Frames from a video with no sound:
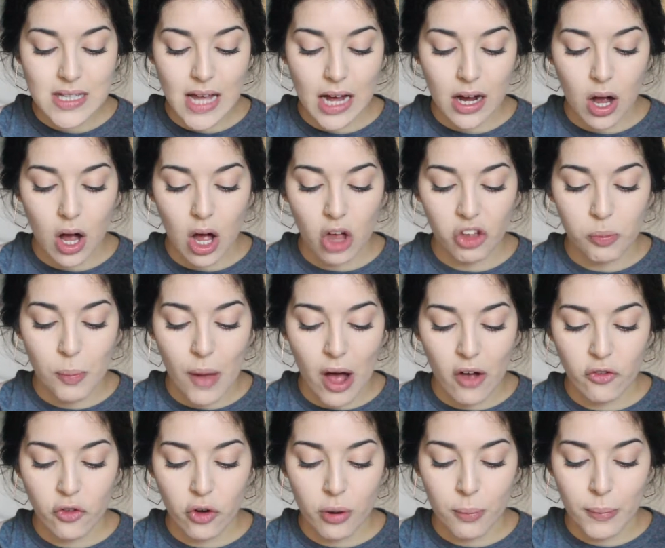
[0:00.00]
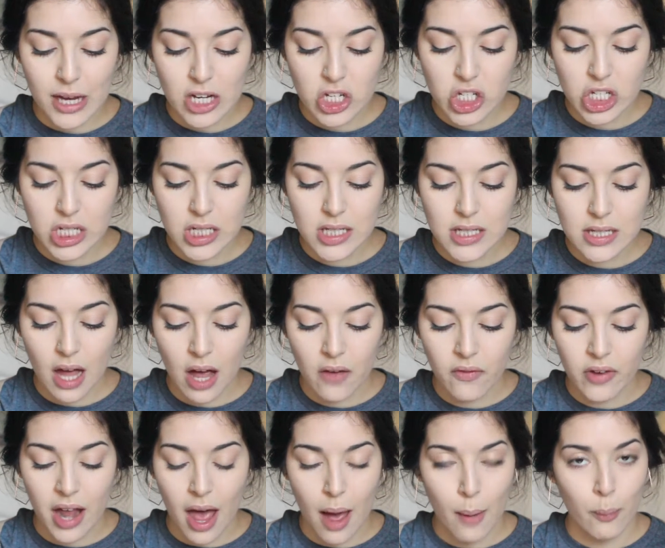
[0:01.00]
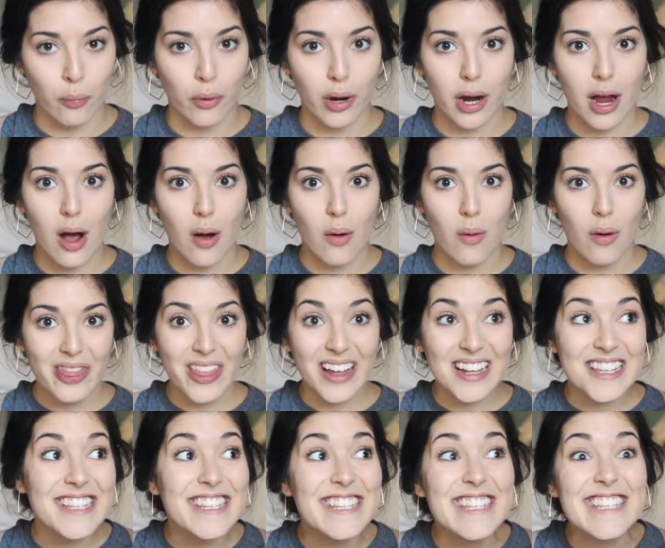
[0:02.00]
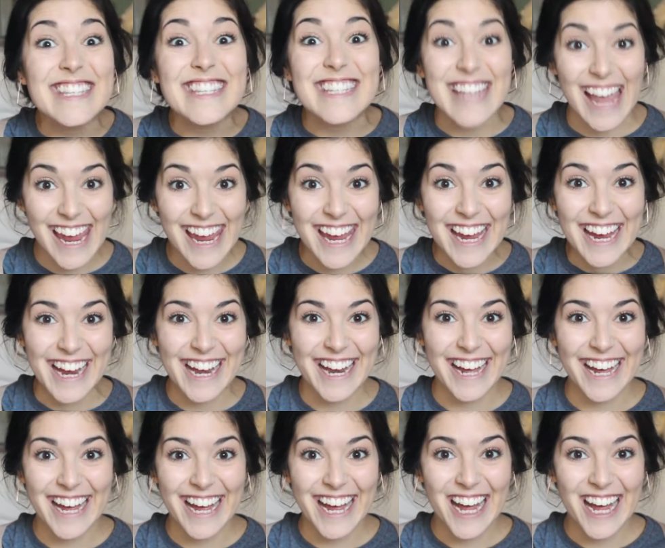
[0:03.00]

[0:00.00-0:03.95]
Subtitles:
that cause malformations of an embryo. That's insane.